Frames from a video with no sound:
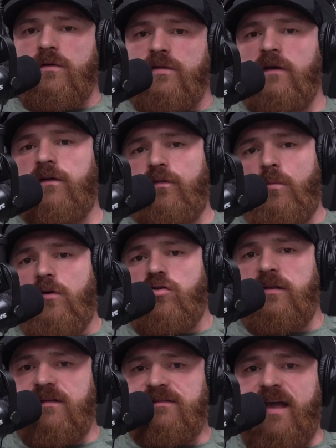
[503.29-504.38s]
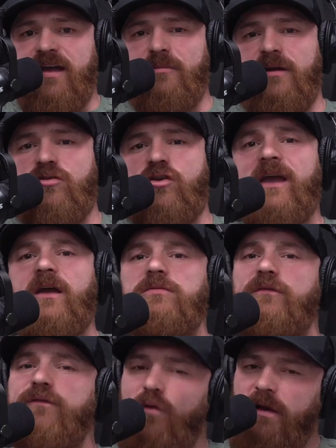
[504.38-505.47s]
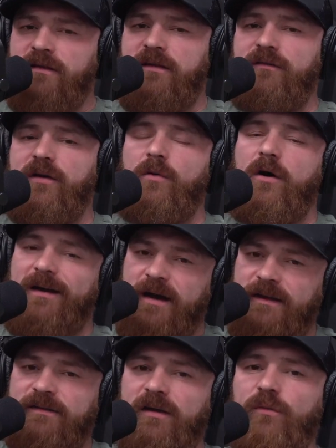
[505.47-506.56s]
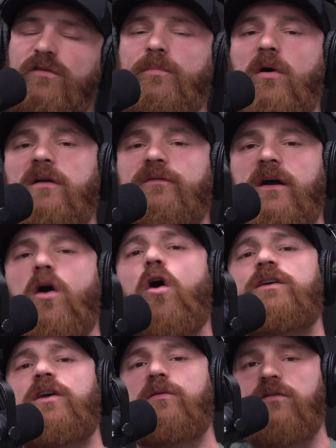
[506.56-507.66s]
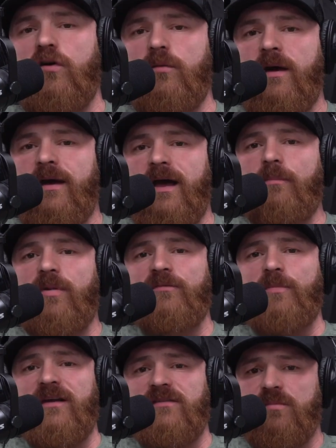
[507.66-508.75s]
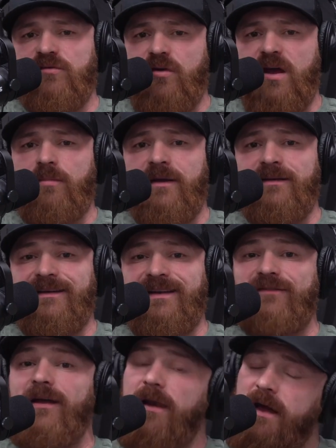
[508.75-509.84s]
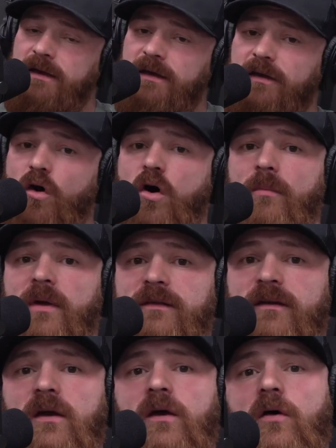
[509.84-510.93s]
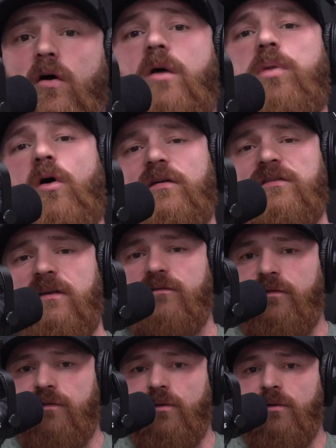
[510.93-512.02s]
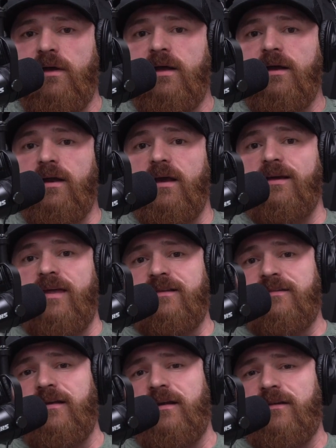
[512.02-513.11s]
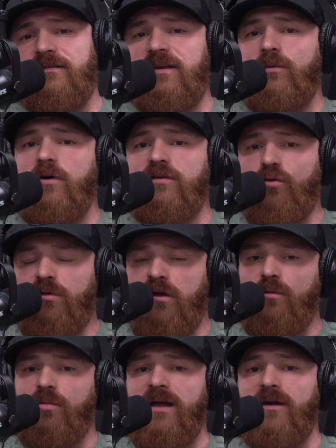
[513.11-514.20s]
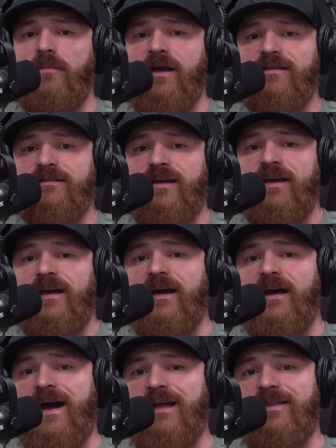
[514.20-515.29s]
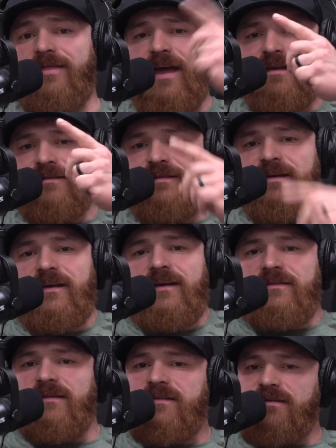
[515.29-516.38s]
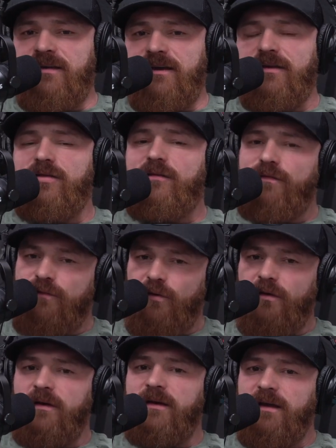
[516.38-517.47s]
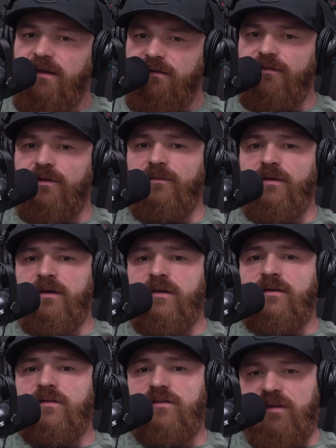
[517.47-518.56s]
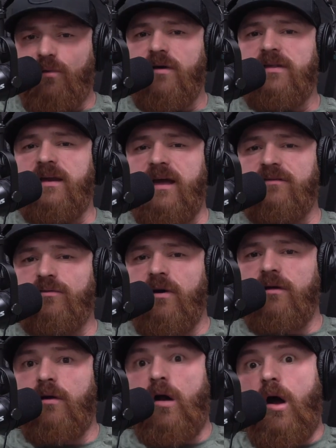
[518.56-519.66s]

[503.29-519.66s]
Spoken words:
Thank you for watching this segment. Check out the full interview on iTunes, Spotify, or YouTube. Help us by subscribing. Leave a like, comment, or a positive review. Click this to see what YouTube recommends. And this to see the full interview. See you on the next one.